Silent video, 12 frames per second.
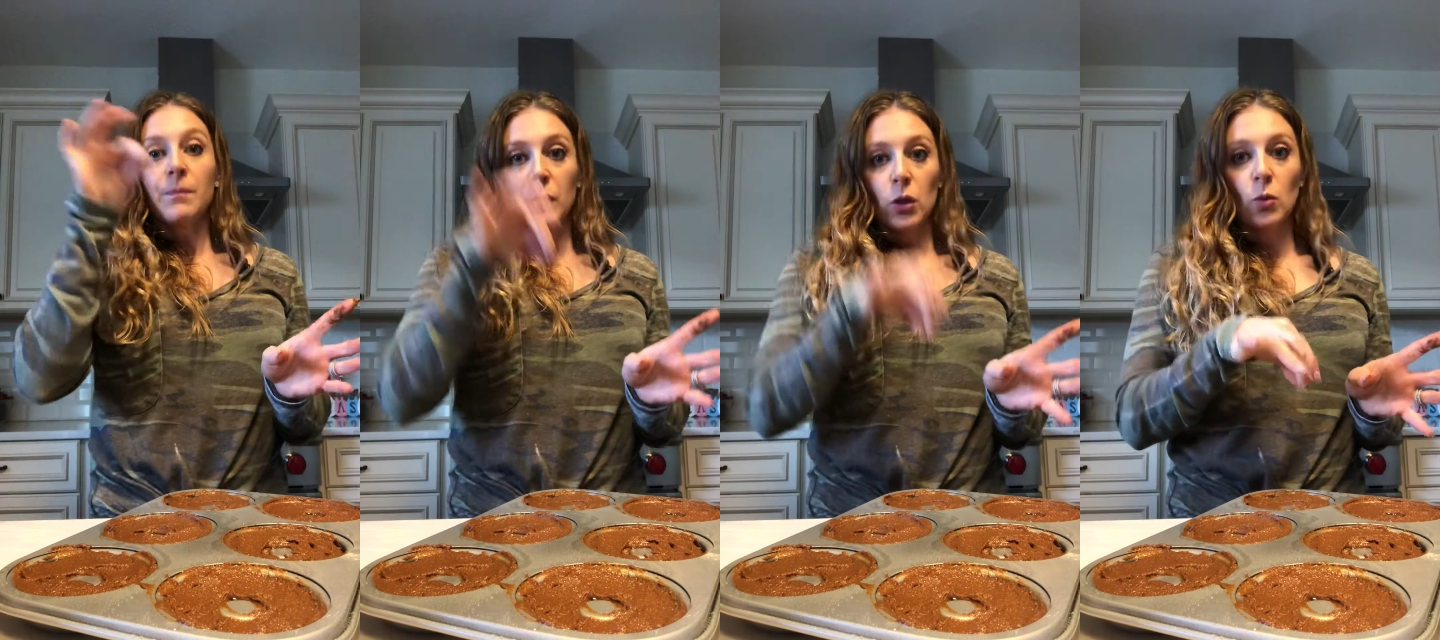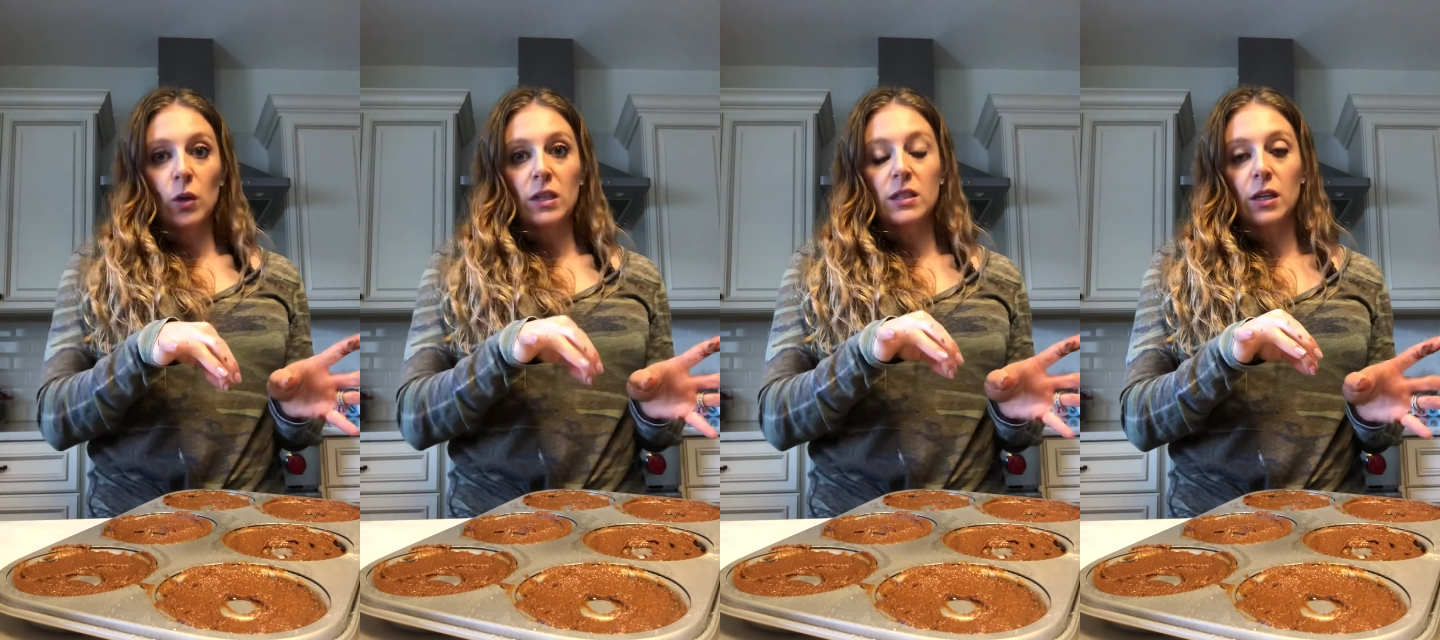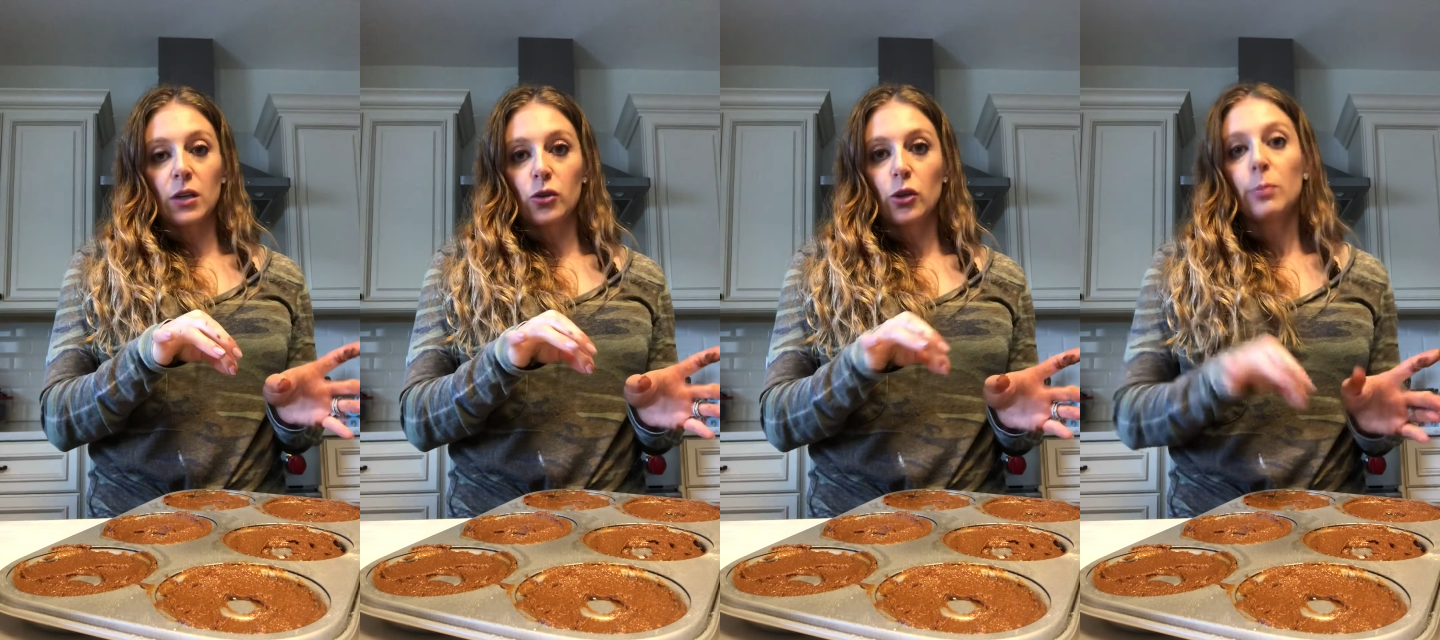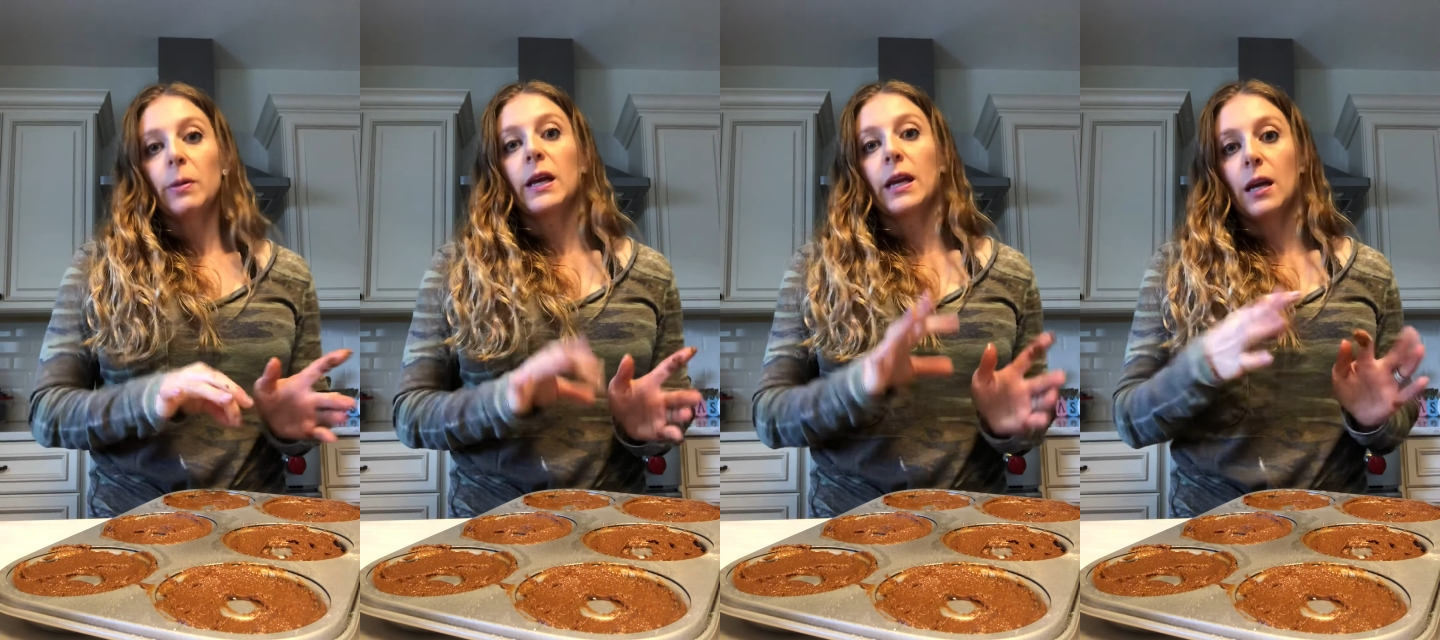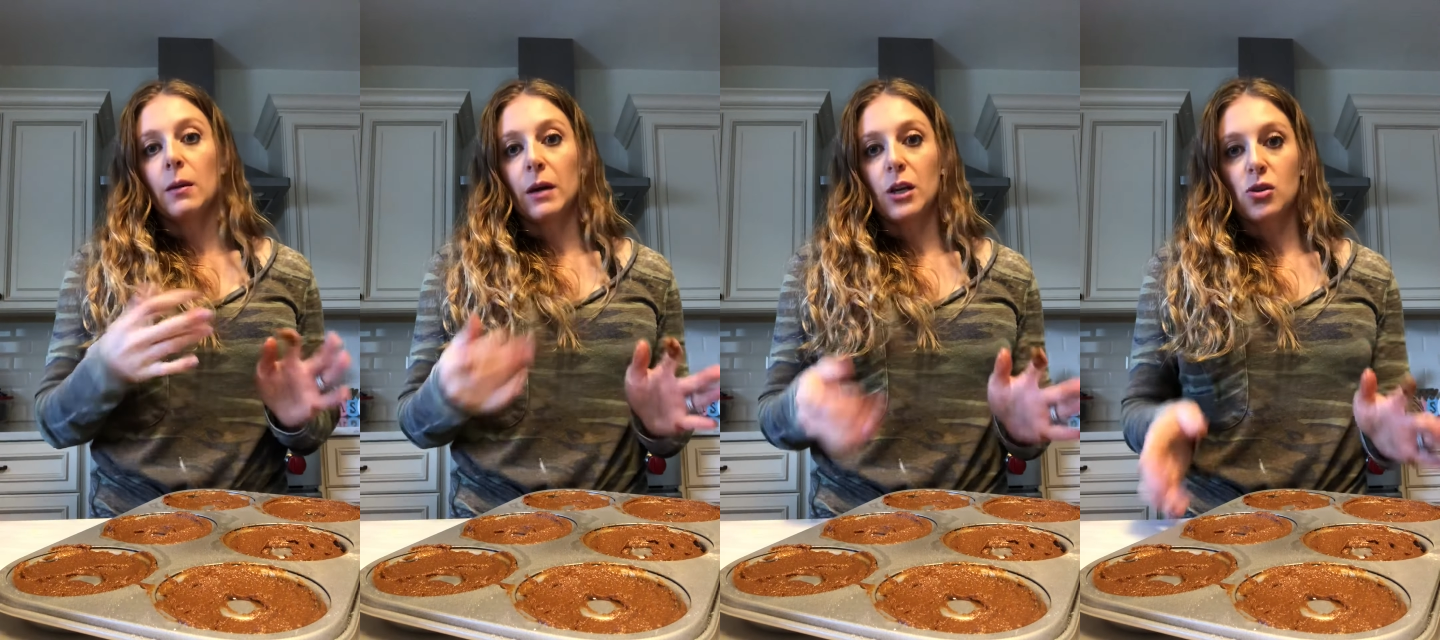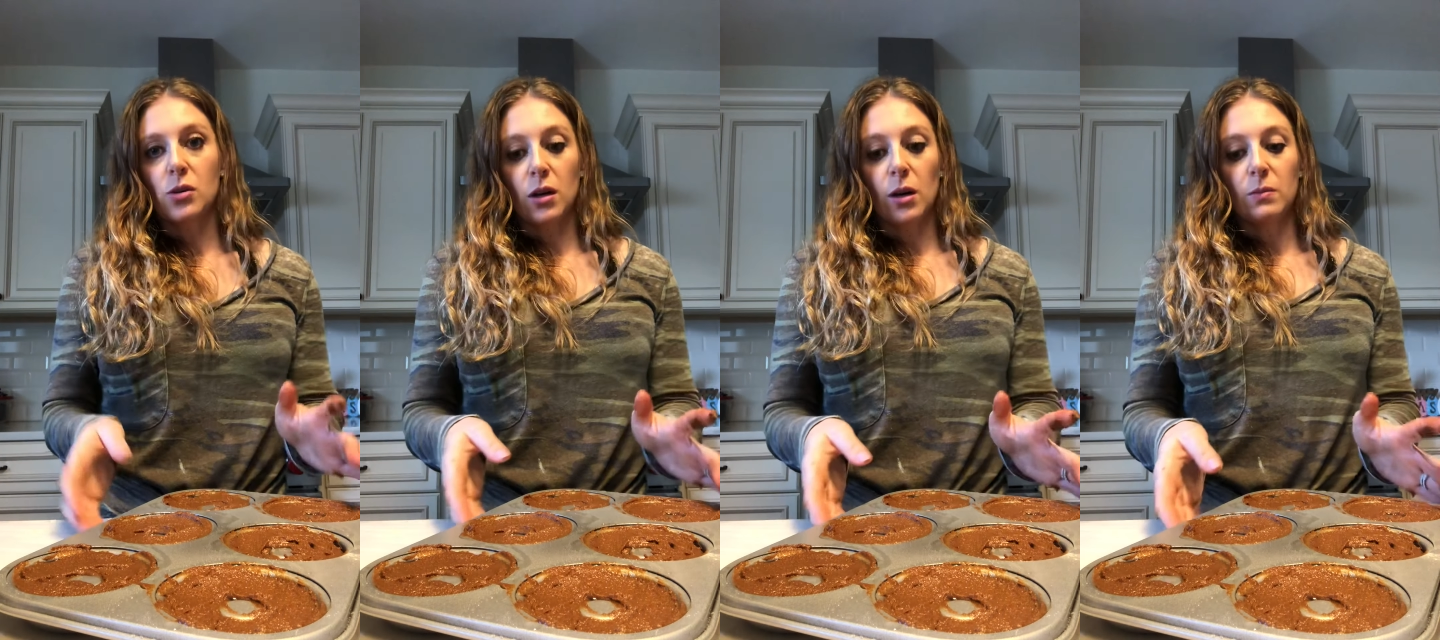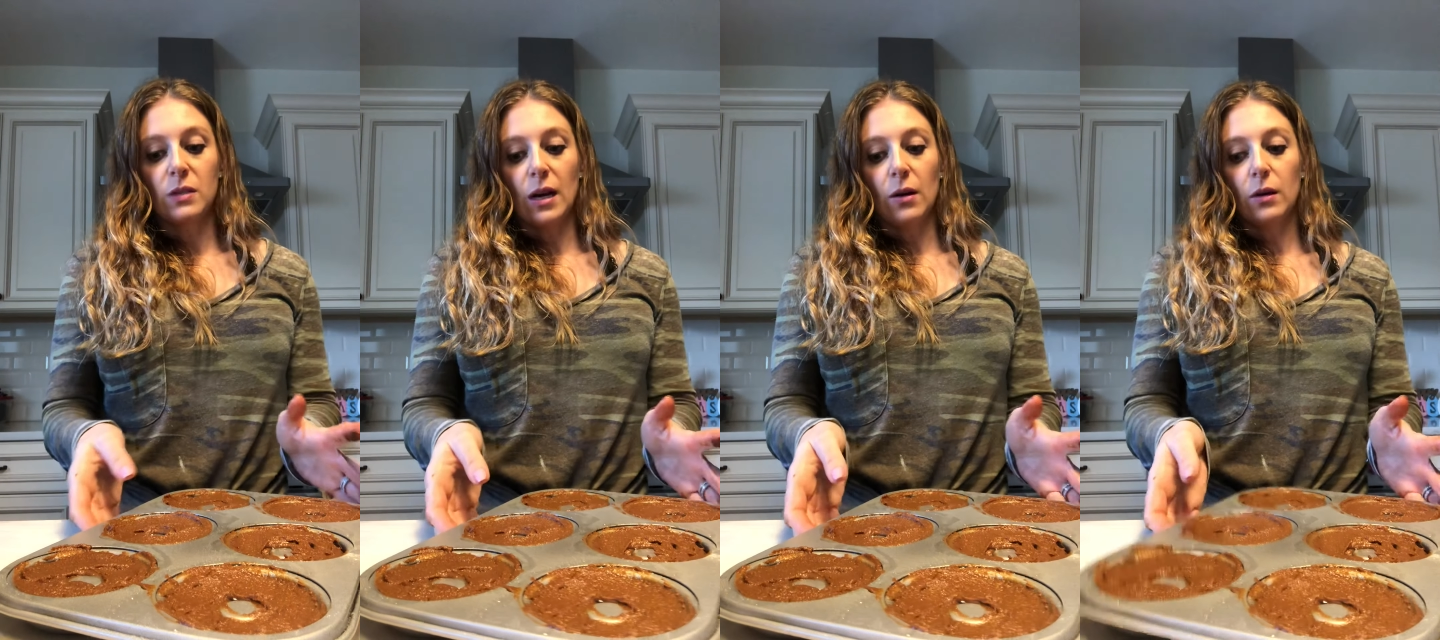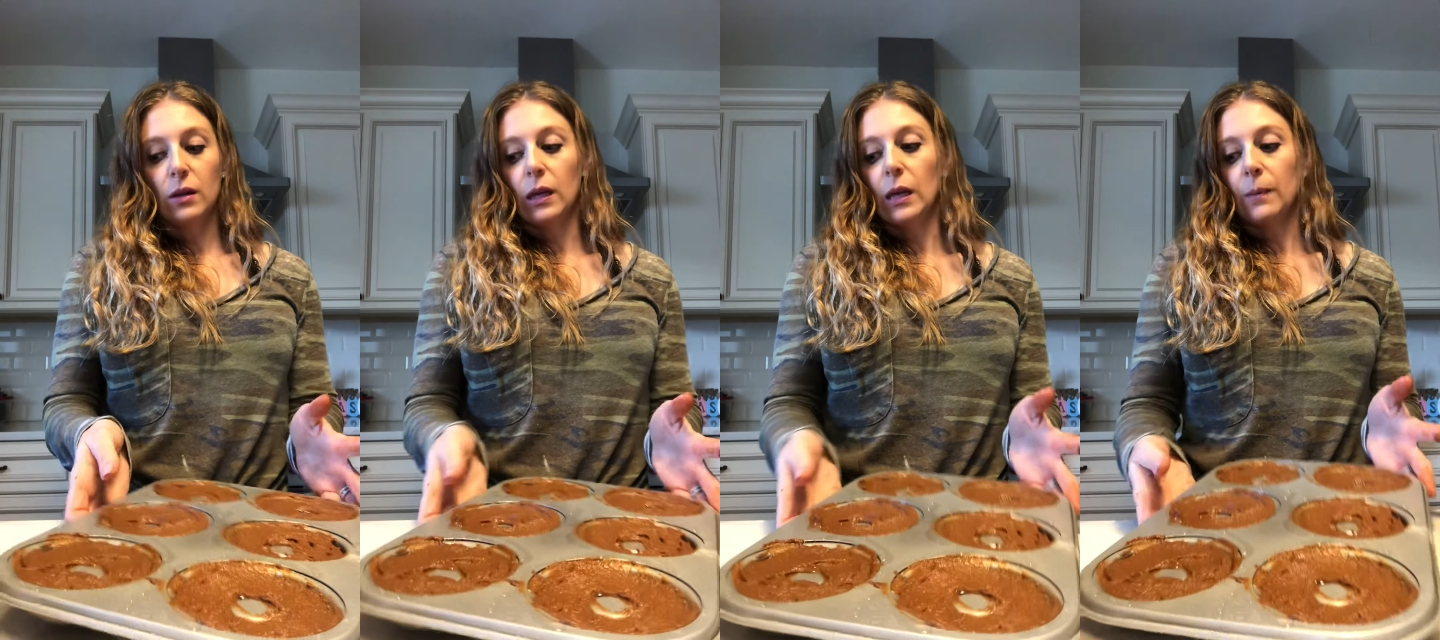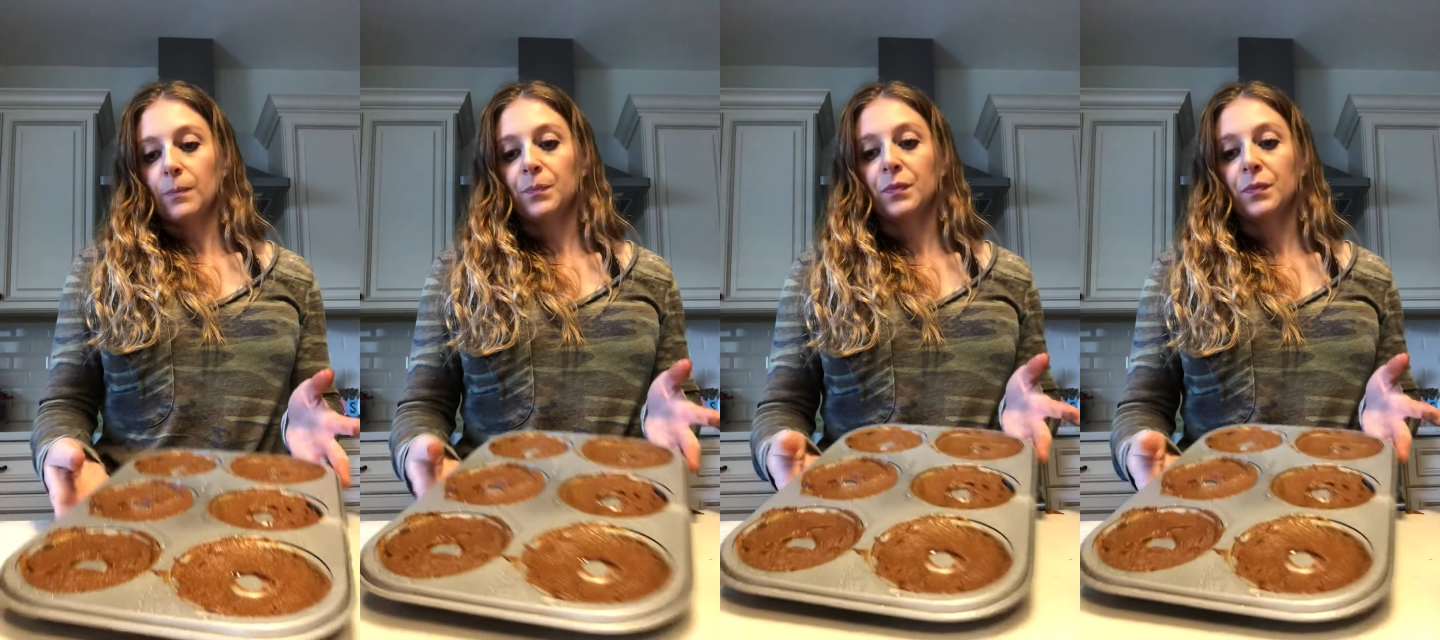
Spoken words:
You want to stick a toothpick in it, make sure it comes out clean.